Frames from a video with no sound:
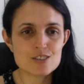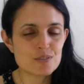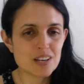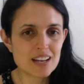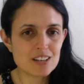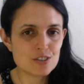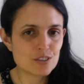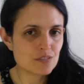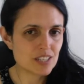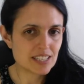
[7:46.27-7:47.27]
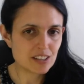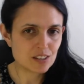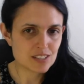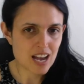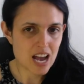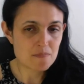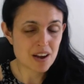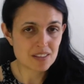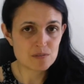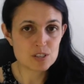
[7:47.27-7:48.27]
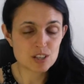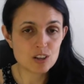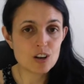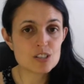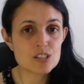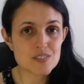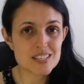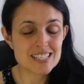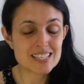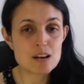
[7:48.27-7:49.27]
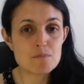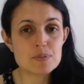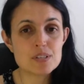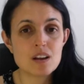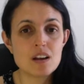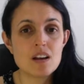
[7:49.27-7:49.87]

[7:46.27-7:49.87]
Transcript: So again, it took a really long time, and there was lots of steps